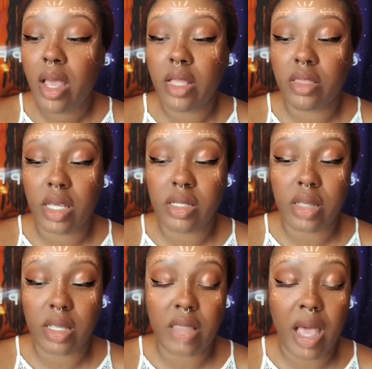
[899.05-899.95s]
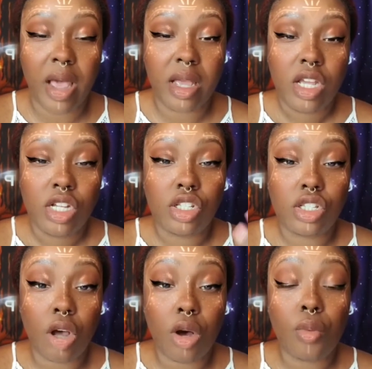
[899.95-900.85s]
and things like that.
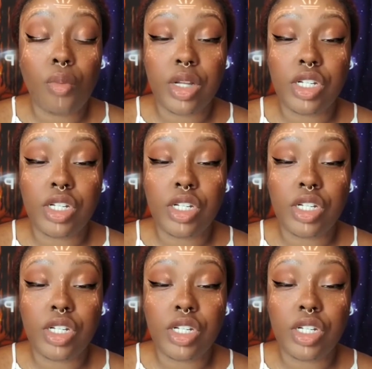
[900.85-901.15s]
So when